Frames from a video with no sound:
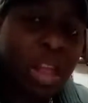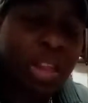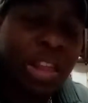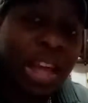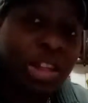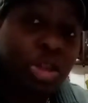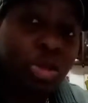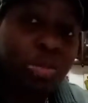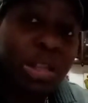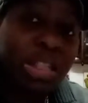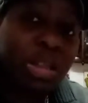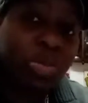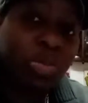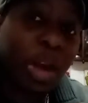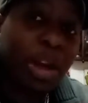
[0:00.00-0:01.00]
That you be
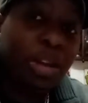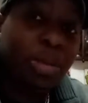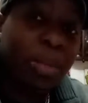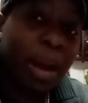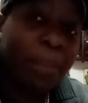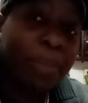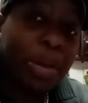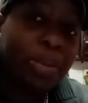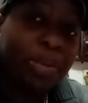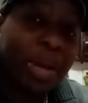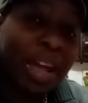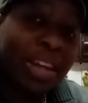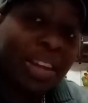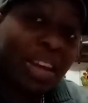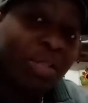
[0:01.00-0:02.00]
surrounded by people
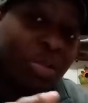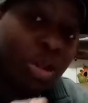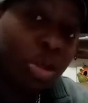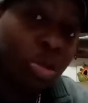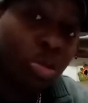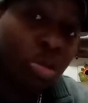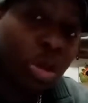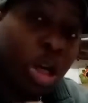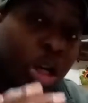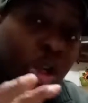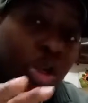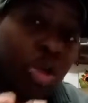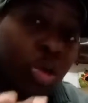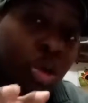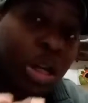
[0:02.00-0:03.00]
that love you,
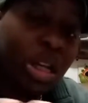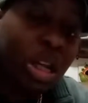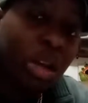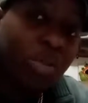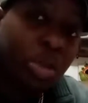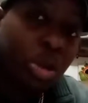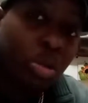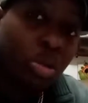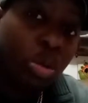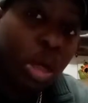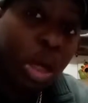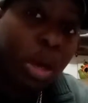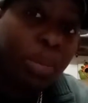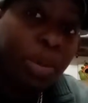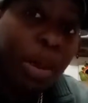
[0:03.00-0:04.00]
truly love you.
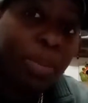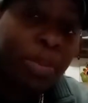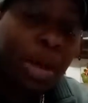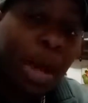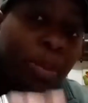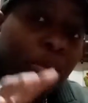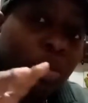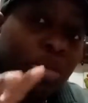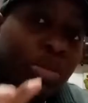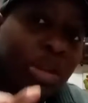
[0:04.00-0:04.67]
People that will